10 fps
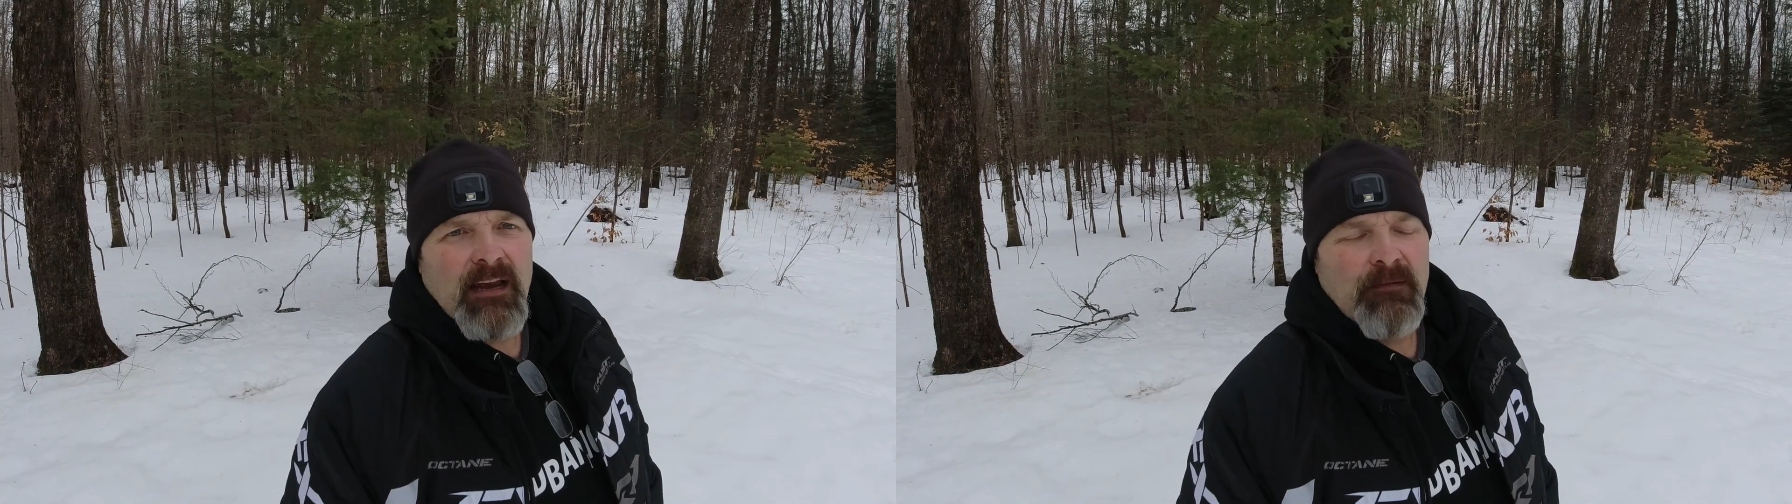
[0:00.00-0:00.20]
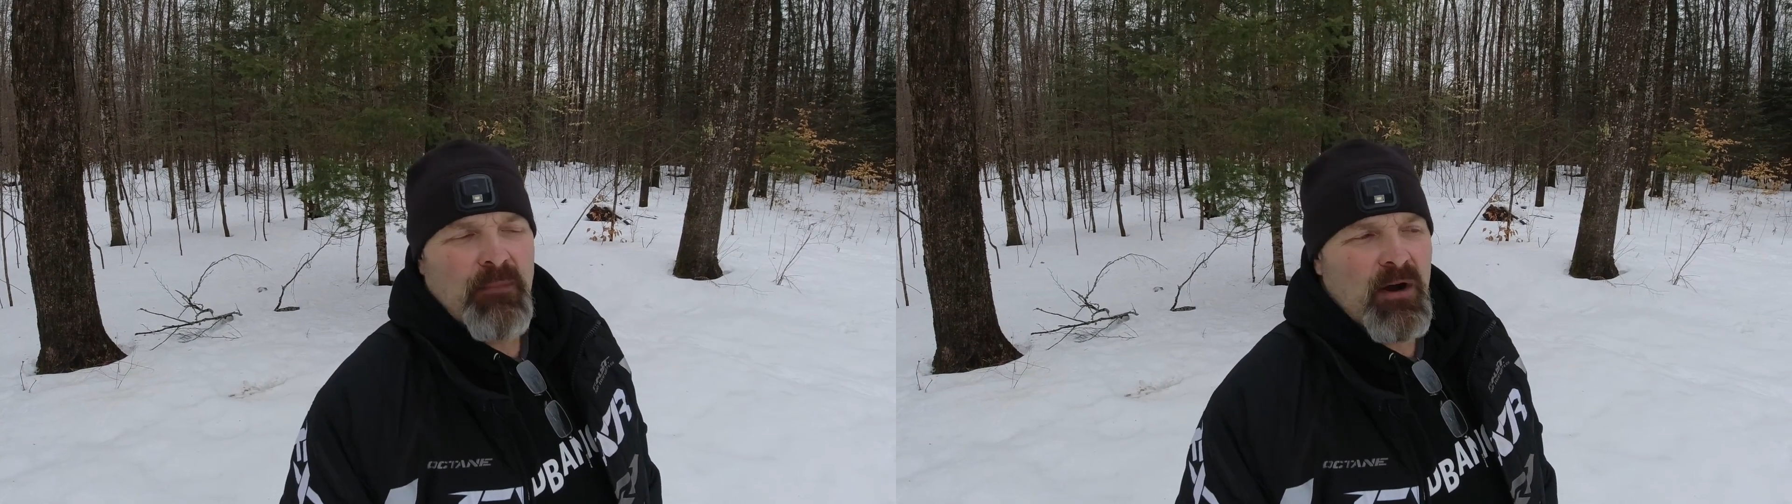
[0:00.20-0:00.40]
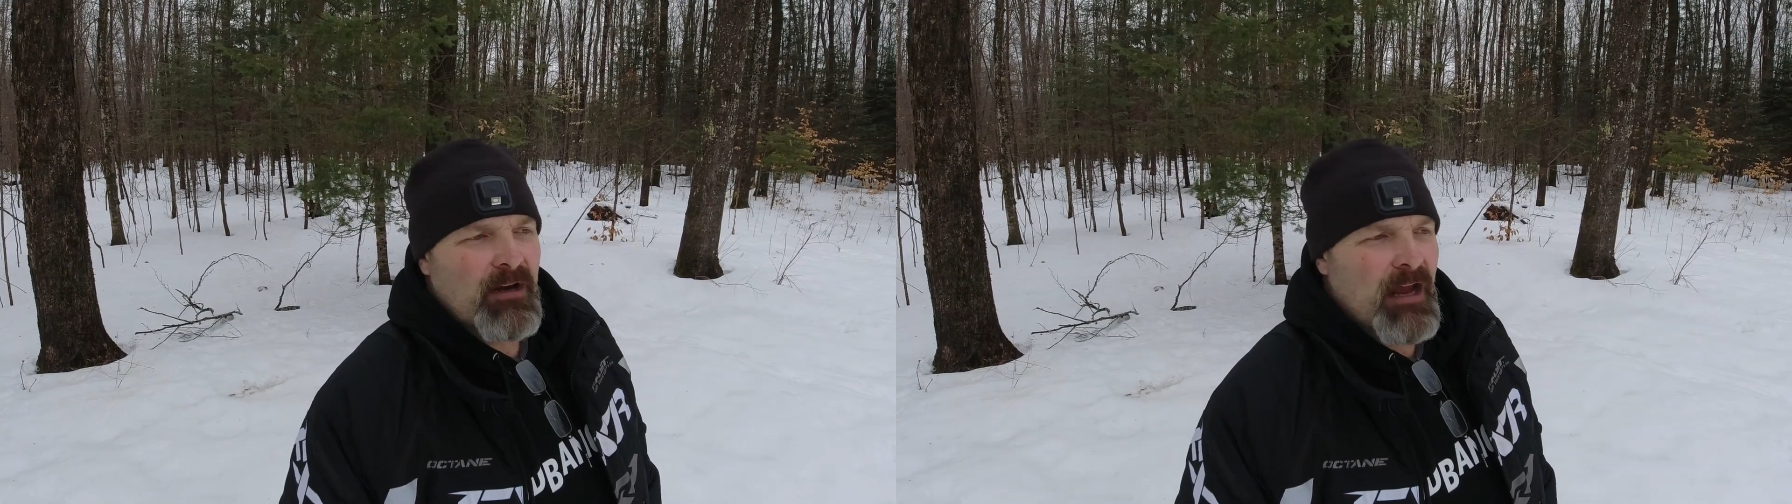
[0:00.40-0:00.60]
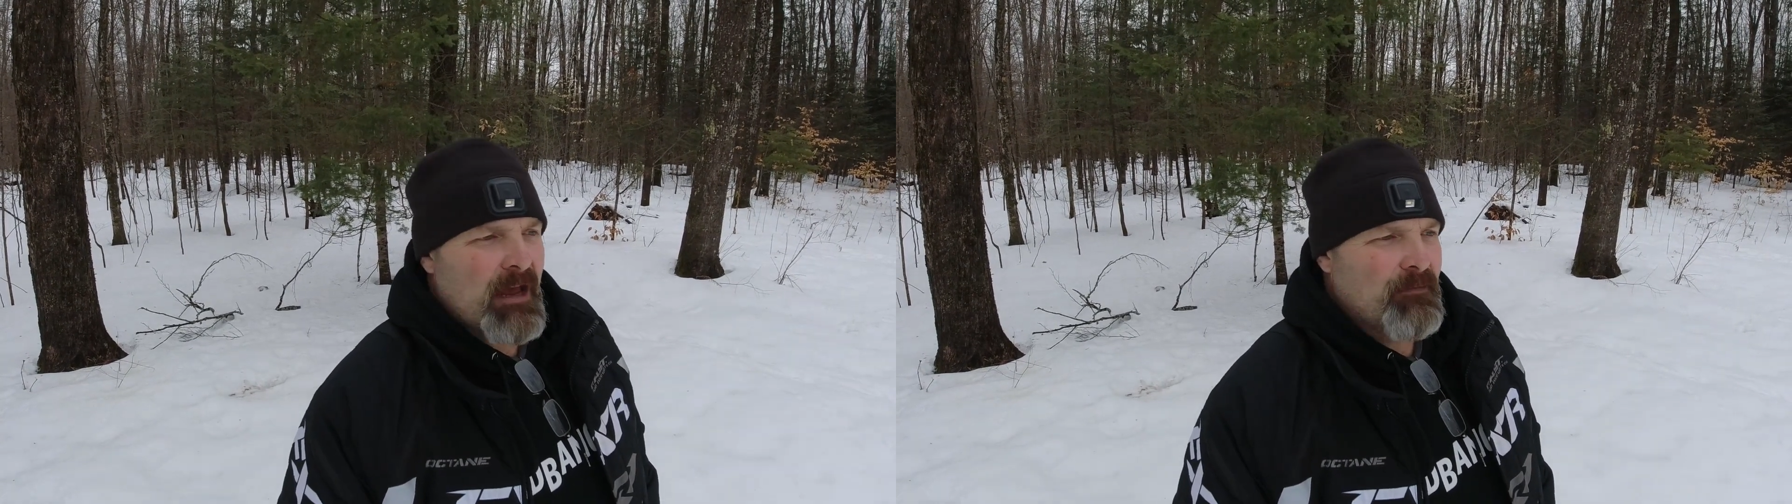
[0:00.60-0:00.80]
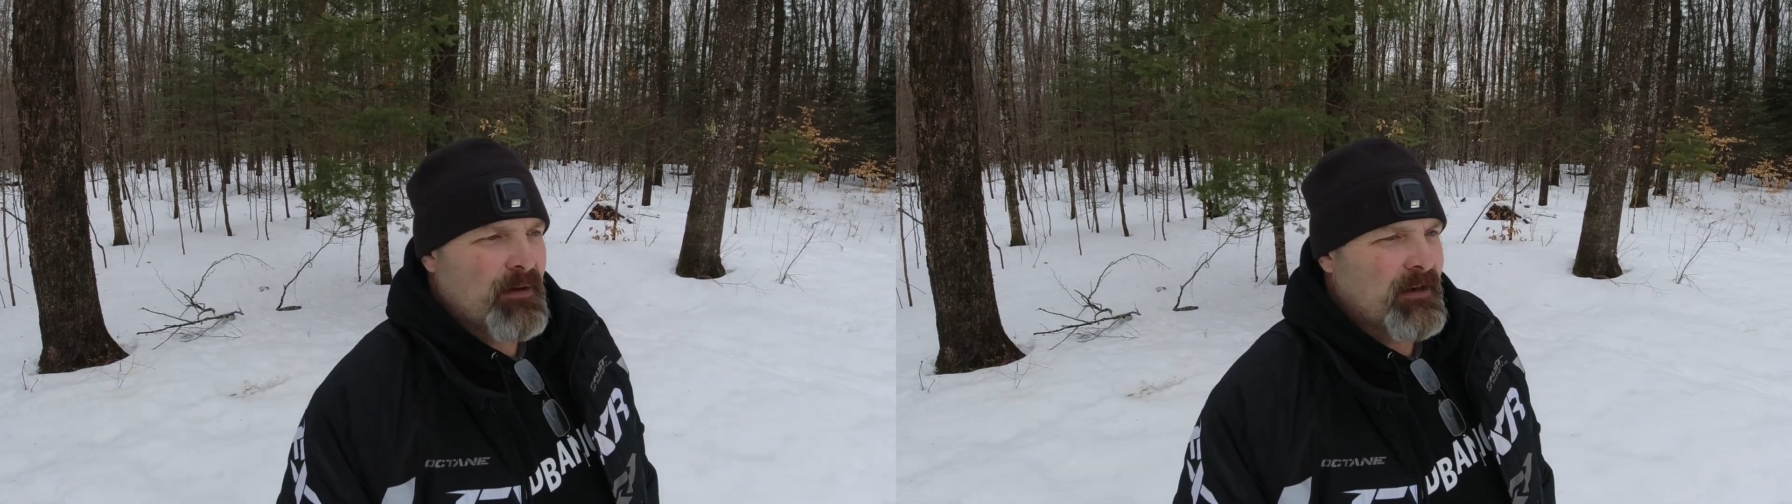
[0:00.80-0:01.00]
and
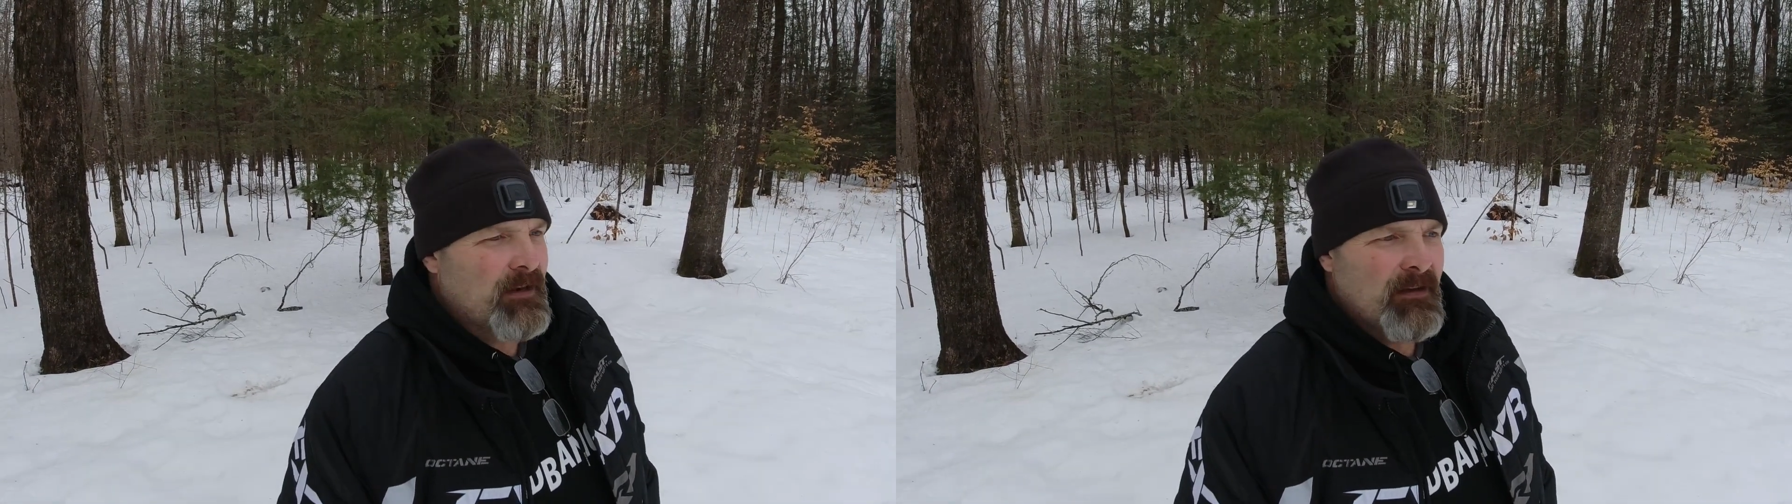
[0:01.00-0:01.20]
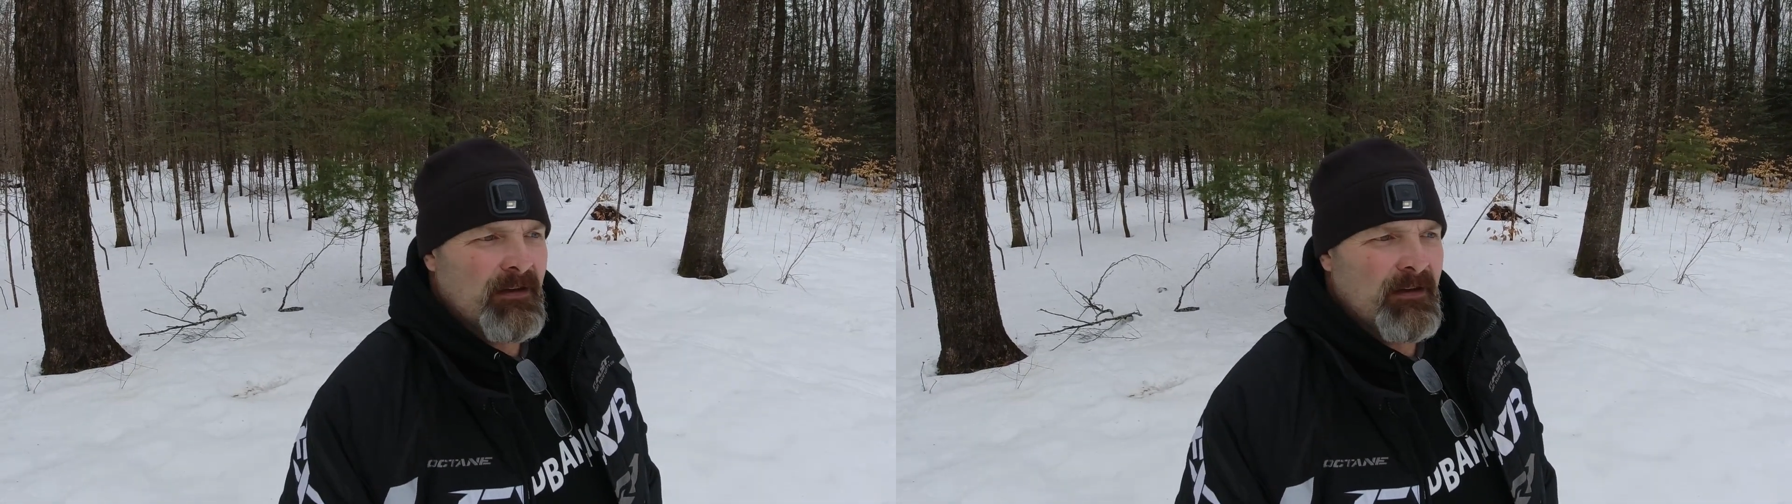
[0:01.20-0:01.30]
Marquette, but